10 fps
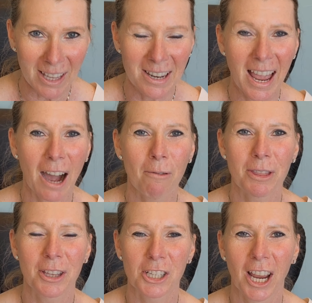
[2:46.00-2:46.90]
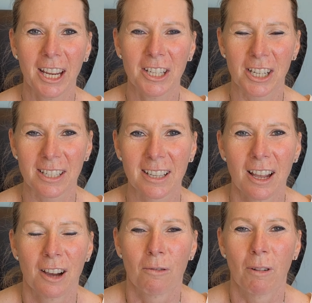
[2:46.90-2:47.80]
Now with the changes,
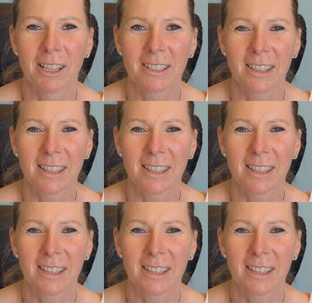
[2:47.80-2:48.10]
once